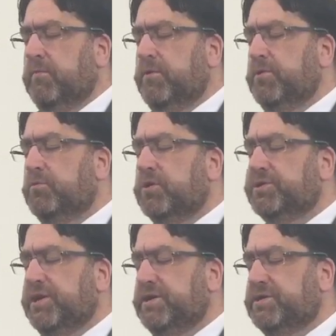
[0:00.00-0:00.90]
For your word
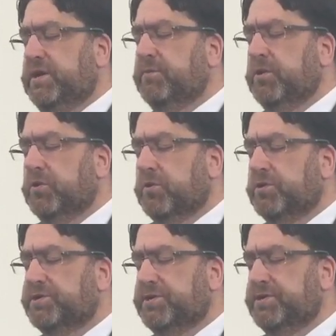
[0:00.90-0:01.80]
says, even though
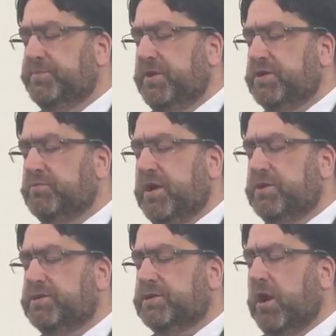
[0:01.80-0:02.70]
our sins be as
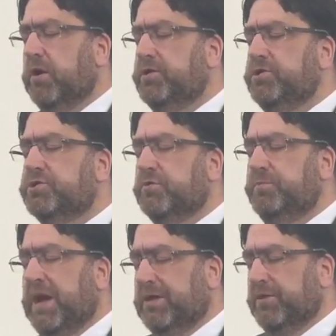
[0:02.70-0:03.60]
red as scarlet, you shall
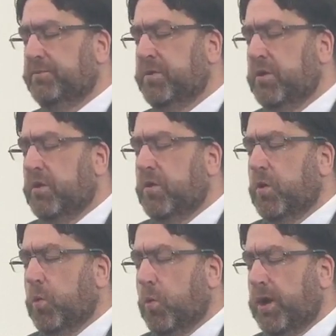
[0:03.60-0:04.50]
make them
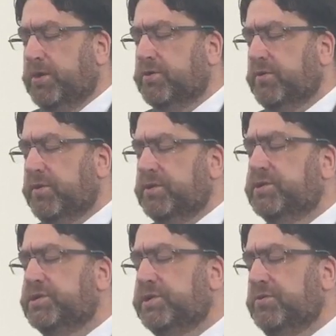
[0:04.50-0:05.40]
whiter than
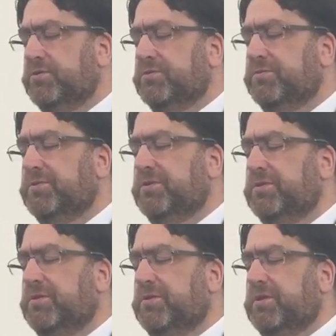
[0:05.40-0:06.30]
the snow.
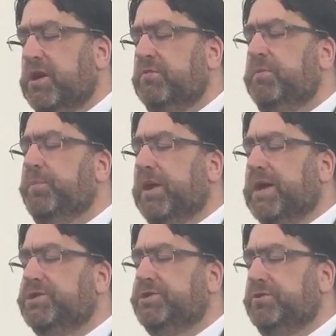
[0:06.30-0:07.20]
And we
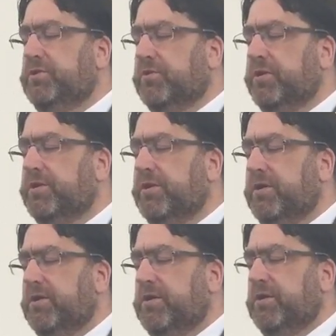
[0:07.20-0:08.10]
bless you, Lord,
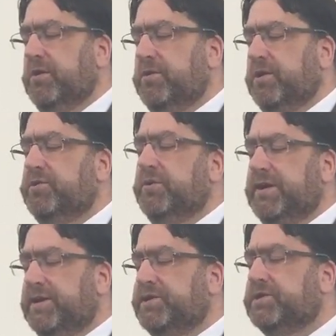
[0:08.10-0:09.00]
that there
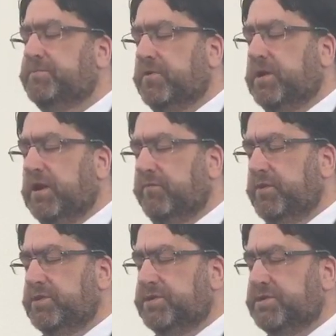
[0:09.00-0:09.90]
is
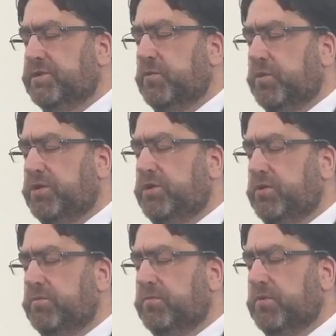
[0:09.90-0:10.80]
forgiveness with
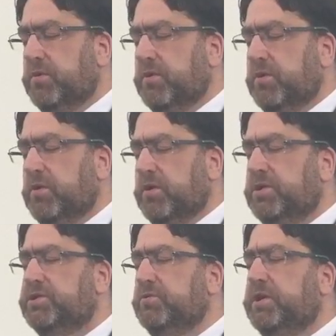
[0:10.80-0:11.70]
you.
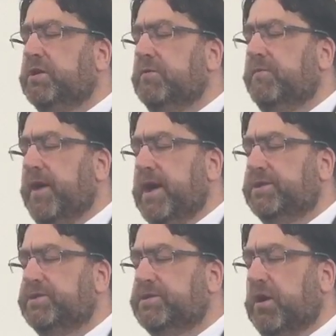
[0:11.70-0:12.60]
And so we
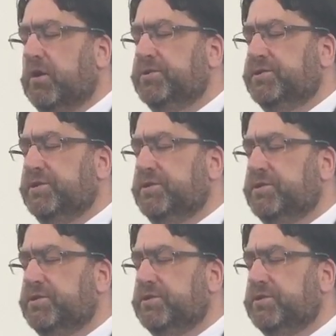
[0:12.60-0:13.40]
confess our sins.